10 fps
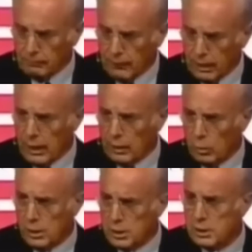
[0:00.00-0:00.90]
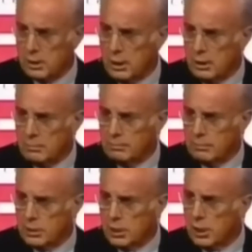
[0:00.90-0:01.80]
that was
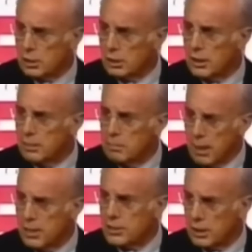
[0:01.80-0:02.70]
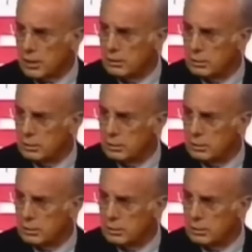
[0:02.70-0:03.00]
essentially the basic